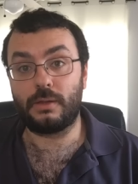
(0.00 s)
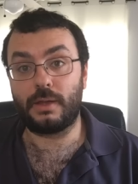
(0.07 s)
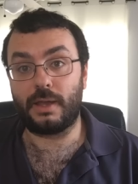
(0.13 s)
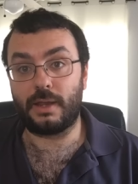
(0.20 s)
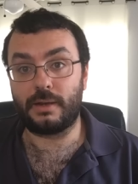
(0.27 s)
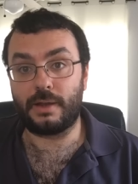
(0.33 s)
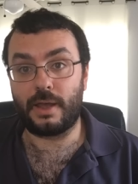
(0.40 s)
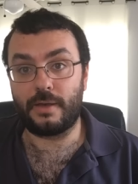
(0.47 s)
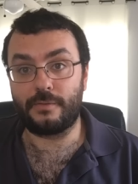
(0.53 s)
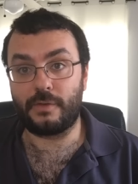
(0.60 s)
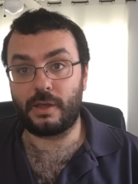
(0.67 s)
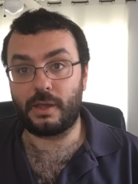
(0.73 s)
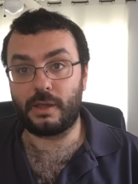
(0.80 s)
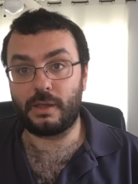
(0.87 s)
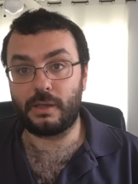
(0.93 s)
and have
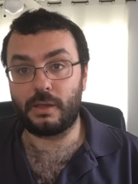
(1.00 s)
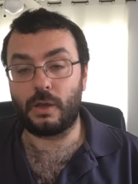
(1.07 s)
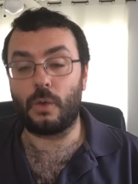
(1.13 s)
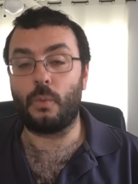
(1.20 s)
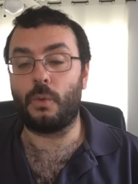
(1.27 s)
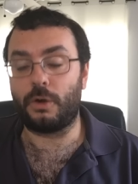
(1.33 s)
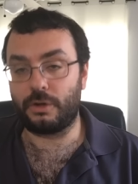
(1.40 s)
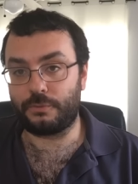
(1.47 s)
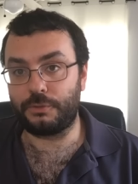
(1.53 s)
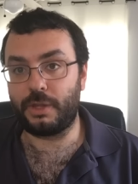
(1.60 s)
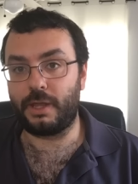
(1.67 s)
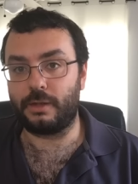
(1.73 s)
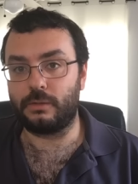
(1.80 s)
a wonderful day.